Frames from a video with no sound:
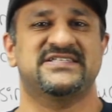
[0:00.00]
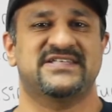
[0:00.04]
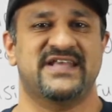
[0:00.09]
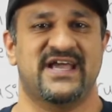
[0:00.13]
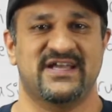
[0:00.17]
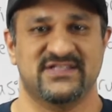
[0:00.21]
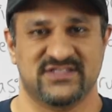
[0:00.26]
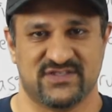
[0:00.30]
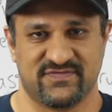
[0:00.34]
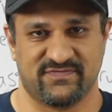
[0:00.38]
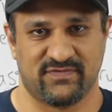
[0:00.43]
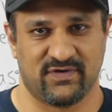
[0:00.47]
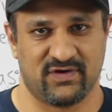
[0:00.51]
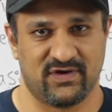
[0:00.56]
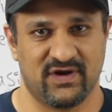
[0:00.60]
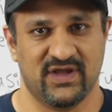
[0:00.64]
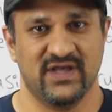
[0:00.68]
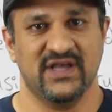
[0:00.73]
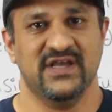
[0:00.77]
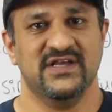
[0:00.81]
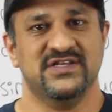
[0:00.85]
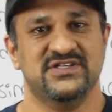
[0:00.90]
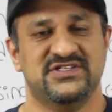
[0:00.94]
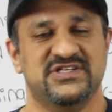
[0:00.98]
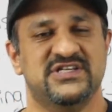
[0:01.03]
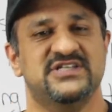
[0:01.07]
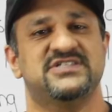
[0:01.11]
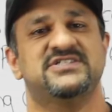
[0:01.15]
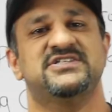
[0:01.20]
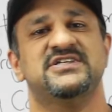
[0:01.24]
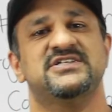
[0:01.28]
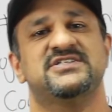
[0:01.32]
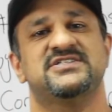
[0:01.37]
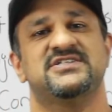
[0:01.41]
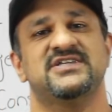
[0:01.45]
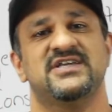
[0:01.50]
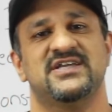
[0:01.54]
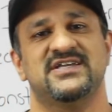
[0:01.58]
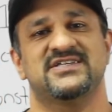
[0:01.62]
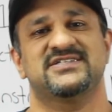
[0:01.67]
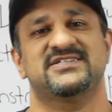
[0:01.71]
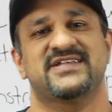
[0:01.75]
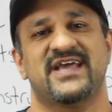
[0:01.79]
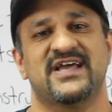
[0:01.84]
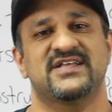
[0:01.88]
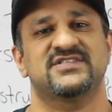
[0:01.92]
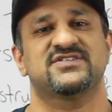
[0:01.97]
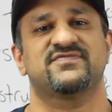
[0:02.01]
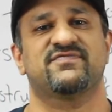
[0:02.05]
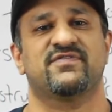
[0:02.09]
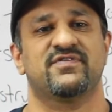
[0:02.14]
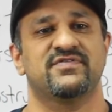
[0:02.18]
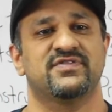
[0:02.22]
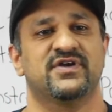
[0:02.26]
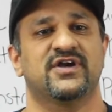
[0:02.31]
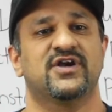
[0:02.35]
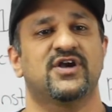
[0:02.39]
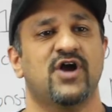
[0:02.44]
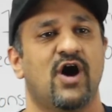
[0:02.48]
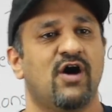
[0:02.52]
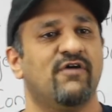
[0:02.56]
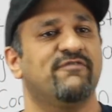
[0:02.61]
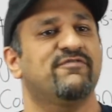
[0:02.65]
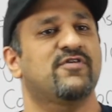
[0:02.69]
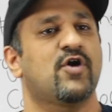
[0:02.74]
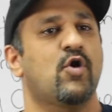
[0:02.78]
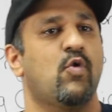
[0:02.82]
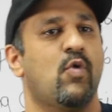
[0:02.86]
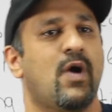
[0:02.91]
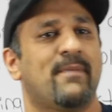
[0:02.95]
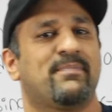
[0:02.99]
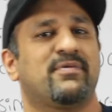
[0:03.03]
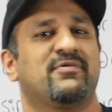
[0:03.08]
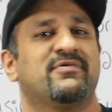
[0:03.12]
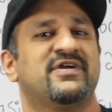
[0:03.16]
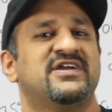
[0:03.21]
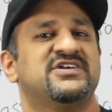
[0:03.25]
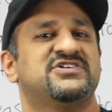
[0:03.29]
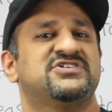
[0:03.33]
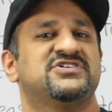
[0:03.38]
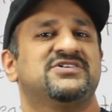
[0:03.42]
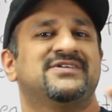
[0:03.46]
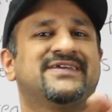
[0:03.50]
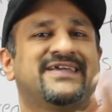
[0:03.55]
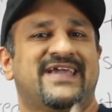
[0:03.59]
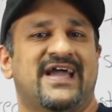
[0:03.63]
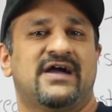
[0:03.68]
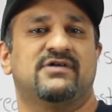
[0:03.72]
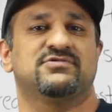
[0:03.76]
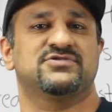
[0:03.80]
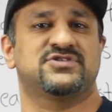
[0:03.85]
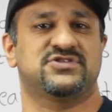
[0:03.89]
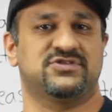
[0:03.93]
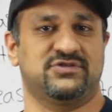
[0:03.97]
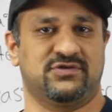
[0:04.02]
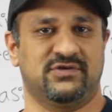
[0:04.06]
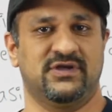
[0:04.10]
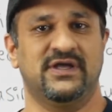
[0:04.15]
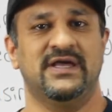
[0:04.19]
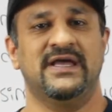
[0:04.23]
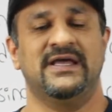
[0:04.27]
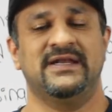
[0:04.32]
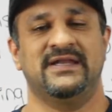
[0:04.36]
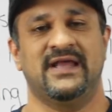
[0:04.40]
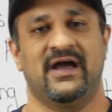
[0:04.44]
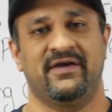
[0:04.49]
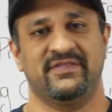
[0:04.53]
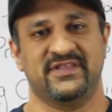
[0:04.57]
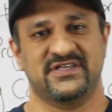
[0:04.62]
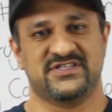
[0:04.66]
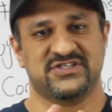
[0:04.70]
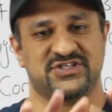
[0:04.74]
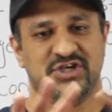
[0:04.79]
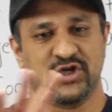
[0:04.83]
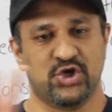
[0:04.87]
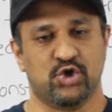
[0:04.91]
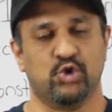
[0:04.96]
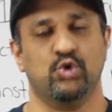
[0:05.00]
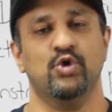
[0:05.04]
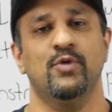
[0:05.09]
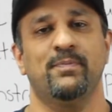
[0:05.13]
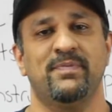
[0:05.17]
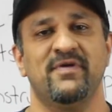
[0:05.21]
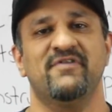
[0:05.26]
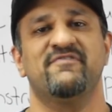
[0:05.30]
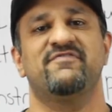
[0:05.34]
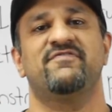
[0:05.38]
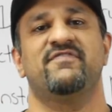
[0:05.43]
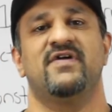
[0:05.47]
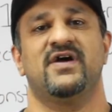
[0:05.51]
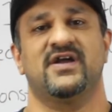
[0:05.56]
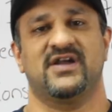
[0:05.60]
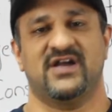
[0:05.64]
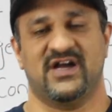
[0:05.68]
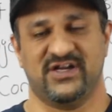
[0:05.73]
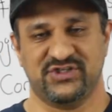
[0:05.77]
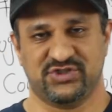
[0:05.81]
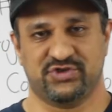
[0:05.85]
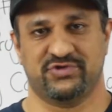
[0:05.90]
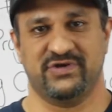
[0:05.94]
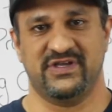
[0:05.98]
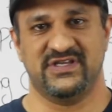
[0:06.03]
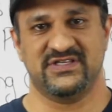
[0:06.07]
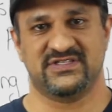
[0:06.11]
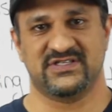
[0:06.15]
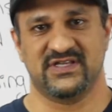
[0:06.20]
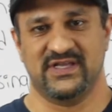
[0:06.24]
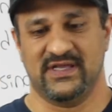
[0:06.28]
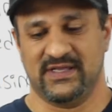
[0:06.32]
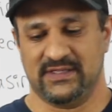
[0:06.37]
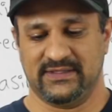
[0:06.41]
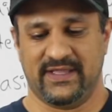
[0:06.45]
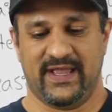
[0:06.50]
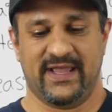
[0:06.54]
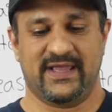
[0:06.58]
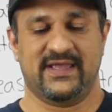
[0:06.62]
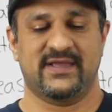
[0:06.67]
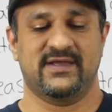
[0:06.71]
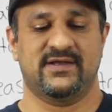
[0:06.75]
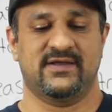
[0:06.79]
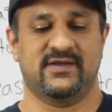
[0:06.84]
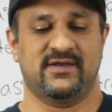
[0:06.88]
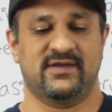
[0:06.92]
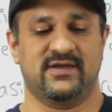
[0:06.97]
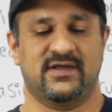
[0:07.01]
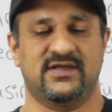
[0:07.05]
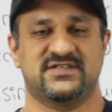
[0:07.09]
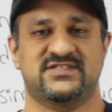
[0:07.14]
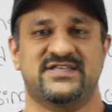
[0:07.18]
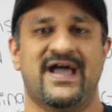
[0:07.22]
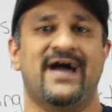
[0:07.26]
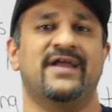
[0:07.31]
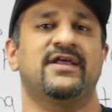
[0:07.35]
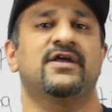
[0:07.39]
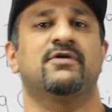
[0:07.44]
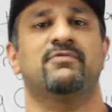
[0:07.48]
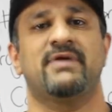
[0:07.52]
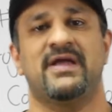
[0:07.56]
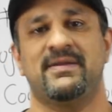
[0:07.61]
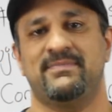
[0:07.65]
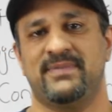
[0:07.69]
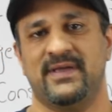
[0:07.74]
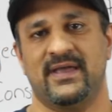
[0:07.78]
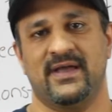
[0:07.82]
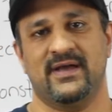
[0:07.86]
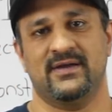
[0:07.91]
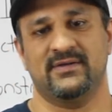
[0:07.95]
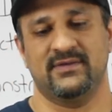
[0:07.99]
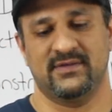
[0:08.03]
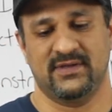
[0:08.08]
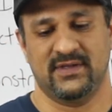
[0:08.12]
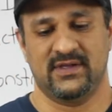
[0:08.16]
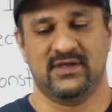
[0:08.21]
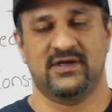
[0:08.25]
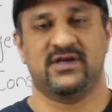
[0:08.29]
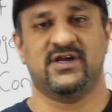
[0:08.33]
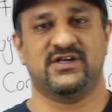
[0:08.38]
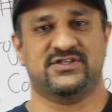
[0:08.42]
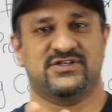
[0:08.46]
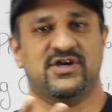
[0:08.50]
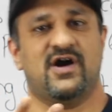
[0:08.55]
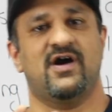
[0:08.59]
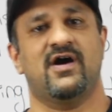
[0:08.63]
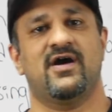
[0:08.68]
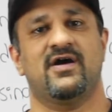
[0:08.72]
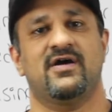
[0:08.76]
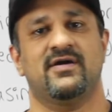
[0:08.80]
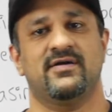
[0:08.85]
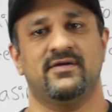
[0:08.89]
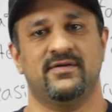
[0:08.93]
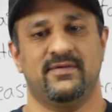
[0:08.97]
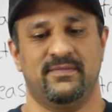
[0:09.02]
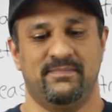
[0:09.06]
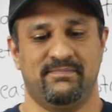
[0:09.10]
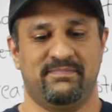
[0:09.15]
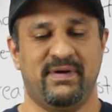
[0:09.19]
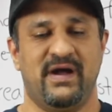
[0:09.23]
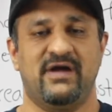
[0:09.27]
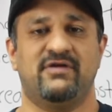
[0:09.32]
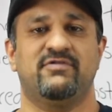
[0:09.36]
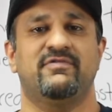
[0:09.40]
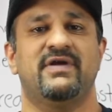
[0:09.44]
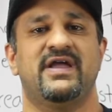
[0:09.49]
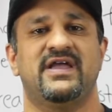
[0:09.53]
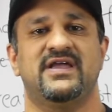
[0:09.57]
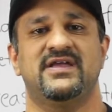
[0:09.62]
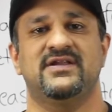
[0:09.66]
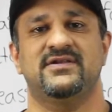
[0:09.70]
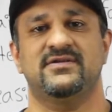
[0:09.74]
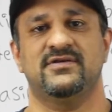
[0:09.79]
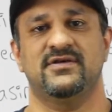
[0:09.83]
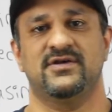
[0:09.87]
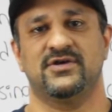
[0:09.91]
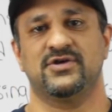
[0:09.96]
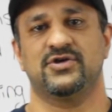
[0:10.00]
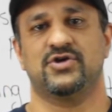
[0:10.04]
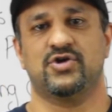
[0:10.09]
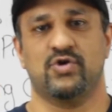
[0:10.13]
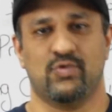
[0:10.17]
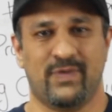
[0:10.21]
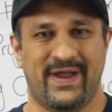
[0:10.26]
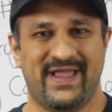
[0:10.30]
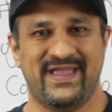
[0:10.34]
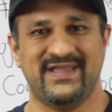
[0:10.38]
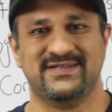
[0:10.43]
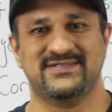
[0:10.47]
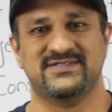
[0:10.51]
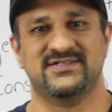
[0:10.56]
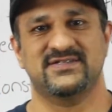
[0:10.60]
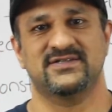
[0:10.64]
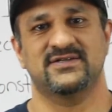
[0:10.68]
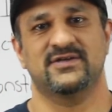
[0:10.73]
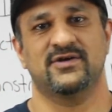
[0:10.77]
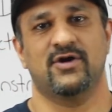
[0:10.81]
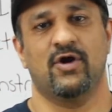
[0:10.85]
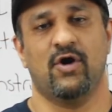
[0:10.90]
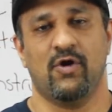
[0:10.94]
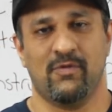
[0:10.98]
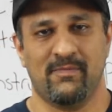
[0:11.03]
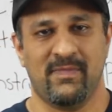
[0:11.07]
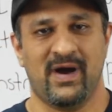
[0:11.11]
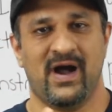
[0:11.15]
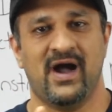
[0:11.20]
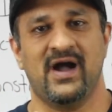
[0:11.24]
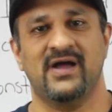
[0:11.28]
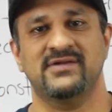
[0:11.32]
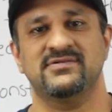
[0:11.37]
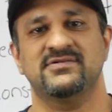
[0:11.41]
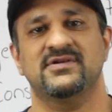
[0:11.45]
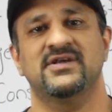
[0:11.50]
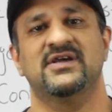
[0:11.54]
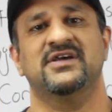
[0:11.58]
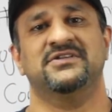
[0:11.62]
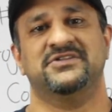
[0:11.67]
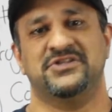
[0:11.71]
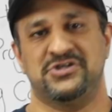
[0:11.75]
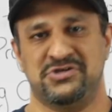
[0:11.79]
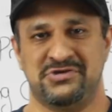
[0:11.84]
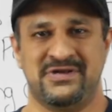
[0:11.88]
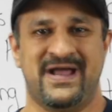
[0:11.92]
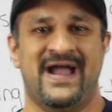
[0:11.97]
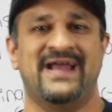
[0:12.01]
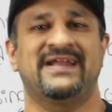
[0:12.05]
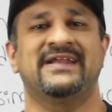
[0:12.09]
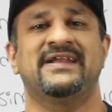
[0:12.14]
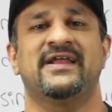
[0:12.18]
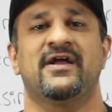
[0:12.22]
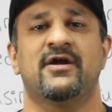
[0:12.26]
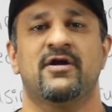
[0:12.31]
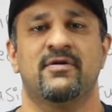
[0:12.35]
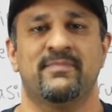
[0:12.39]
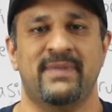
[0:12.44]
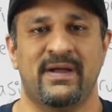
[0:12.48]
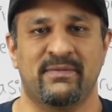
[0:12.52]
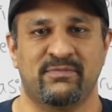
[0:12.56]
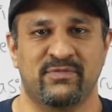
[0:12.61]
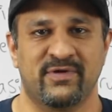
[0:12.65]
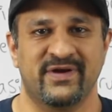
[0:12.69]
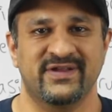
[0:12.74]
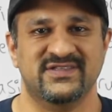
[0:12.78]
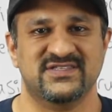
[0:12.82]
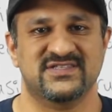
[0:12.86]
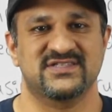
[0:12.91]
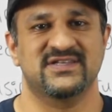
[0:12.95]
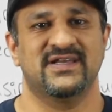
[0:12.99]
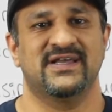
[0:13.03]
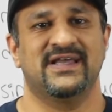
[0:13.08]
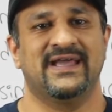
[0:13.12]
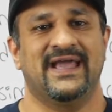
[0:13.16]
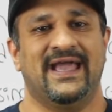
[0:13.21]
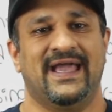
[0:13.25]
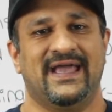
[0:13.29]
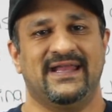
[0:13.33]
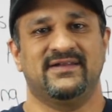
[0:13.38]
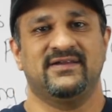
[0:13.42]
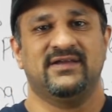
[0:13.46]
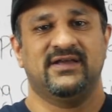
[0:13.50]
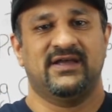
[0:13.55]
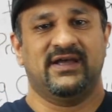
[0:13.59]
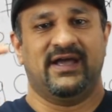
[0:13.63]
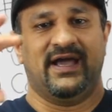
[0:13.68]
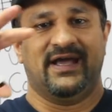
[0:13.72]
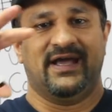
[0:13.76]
stands for, GCC stands for the Gulf Cooperation Council. Now, this is a group of countries like Saudi Arabia, Qatar, Bahrain, Kuwait, Oman, the United Arab Emirates, and